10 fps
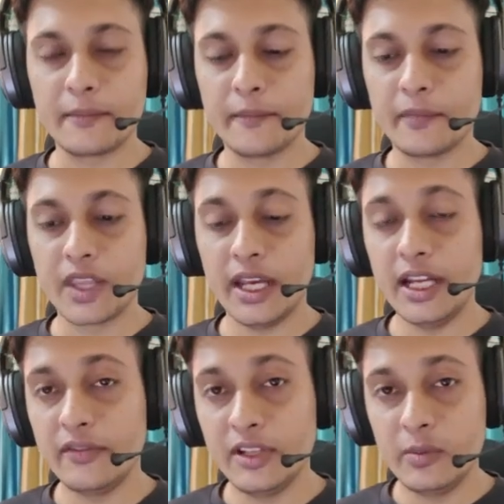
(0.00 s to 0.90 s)
It will
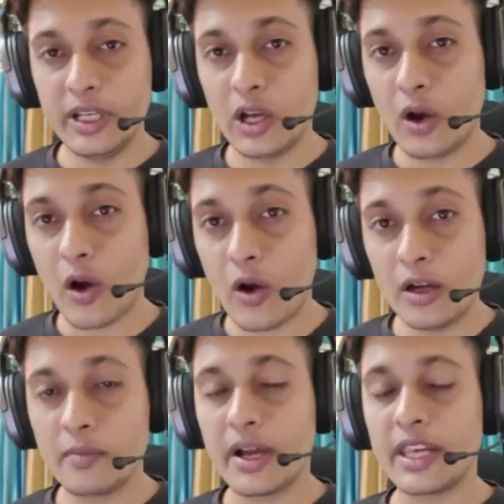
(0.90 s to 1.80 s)
be called by
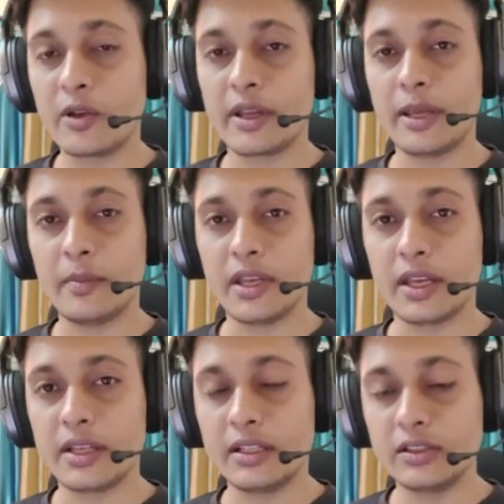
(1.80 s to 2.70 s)
your API.
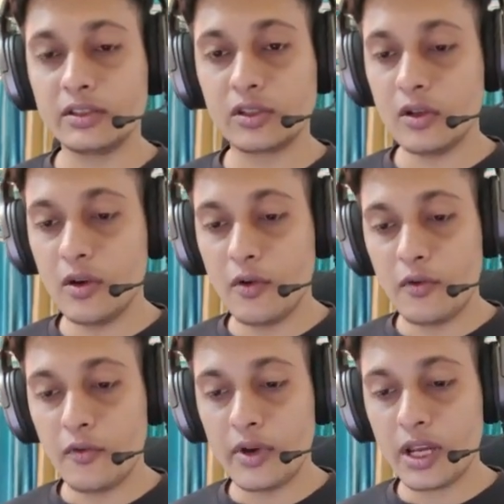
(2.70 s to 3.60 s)
So we
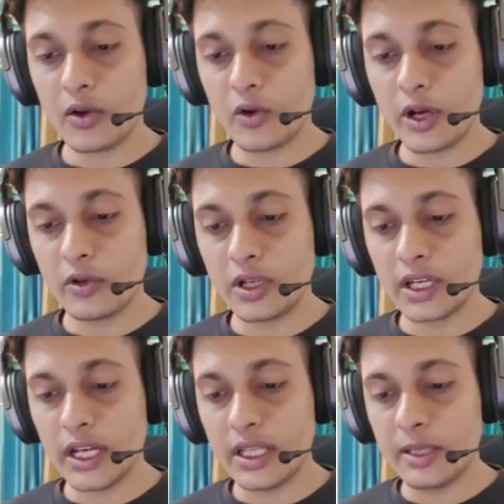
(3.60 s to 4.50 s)
are going to create
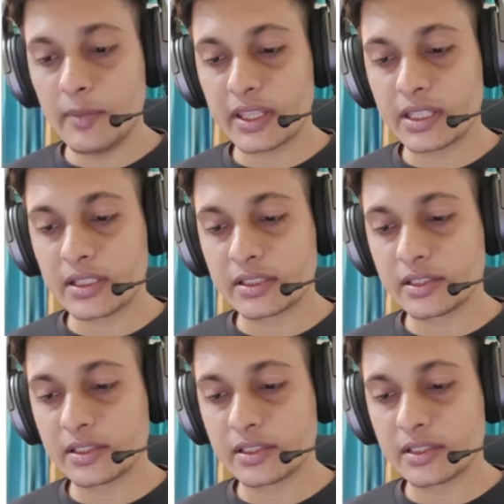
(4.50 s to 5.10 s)
the methods